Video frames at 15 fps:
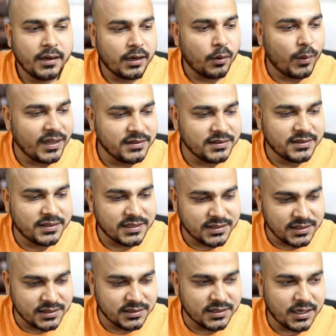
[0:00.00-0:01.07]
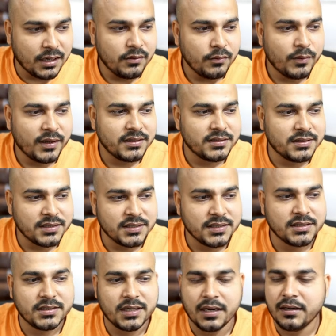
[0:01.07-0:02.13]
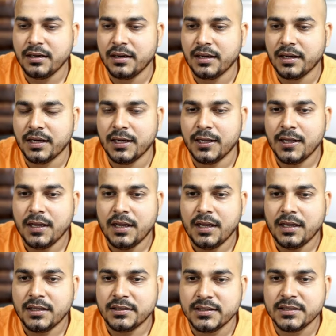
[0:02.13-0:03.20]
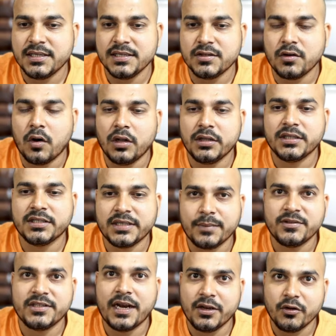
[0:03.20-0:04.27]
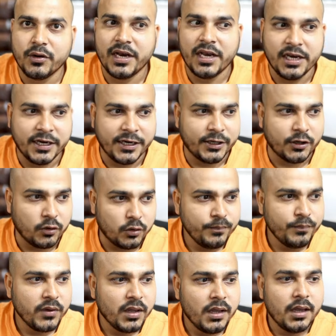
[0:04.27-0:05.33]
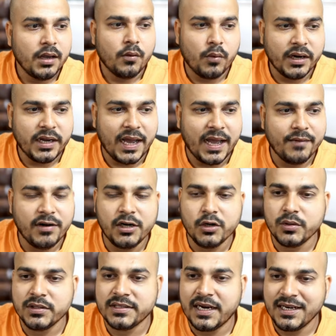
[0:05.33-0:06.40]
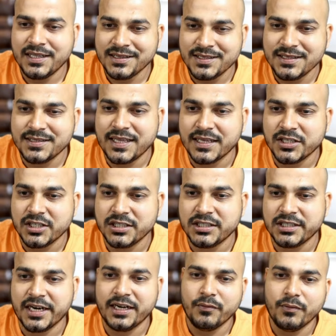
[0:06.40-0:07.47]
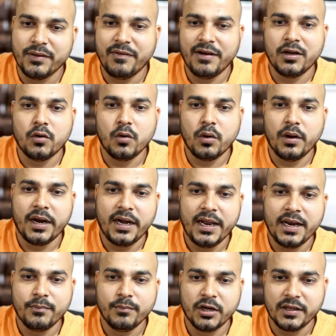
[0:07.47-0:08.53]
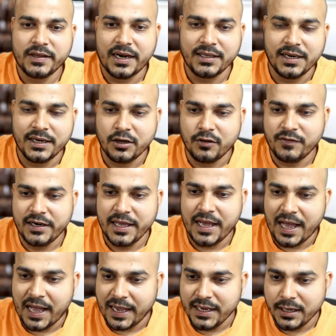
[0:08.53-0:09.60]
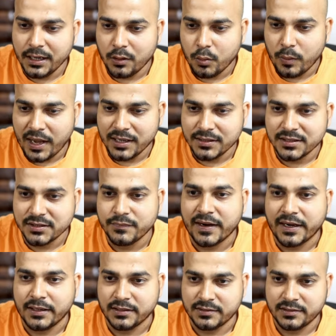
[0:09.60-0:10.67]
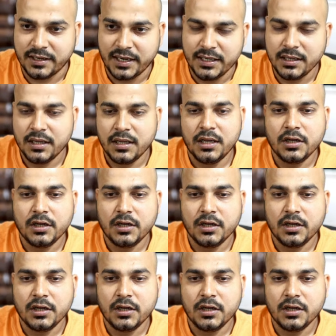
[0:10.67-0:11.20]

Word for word: Now, once this is done, once this is done, uh, this is all the steps that you really need to do. What I will do is that in this session state, we will go ahead and because at the end of the day, I require these vectors, right?